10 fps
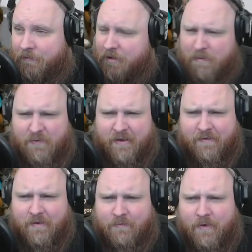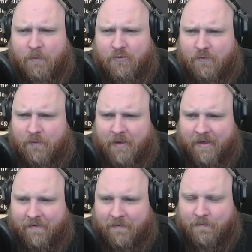it be fast enough? How much do we
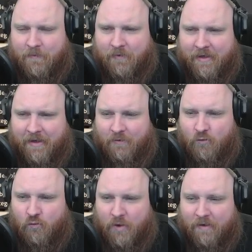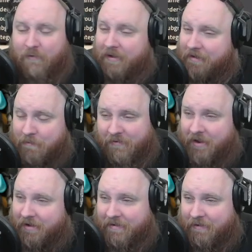need? We need 20, we need 10 per
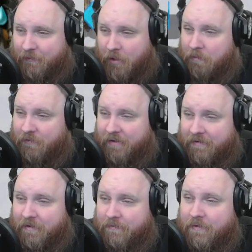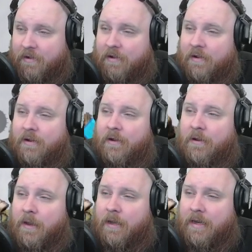second. This will not be fast enough.
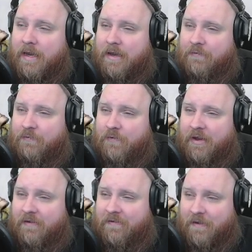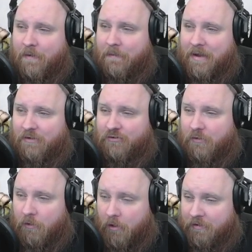If we somehow manage
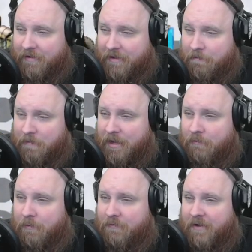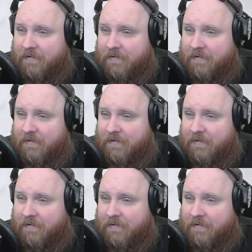to load it in, it will be fast